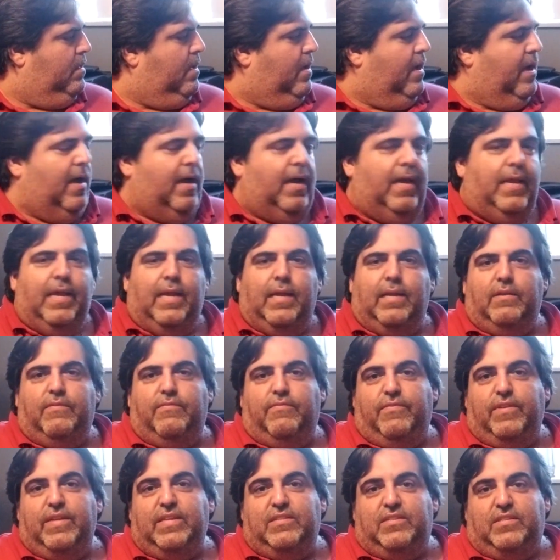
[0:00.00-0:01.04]
high-end
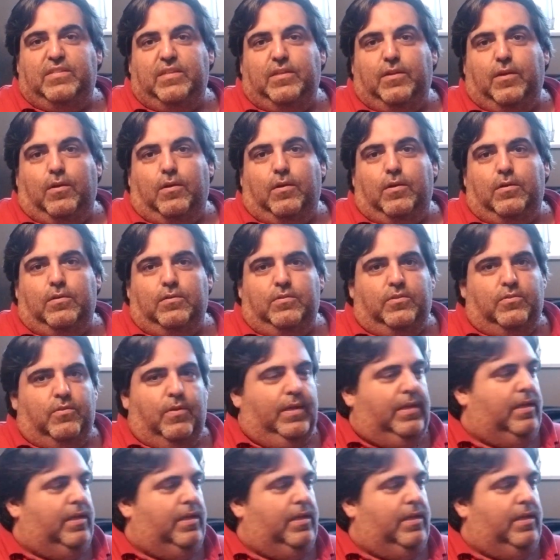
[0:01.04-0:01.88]
VCR so I